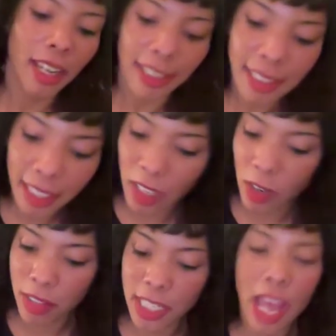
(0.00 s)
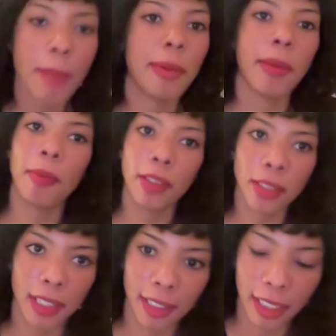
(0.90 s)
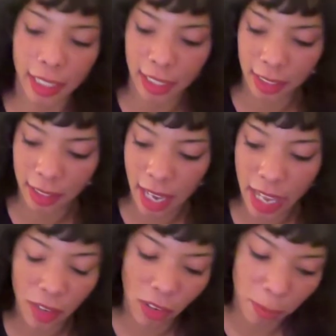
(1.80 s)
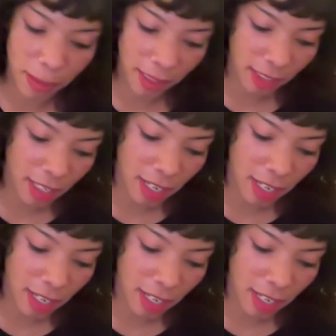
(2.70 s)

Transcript: I say that all the time and my mother doesn't like it at all, but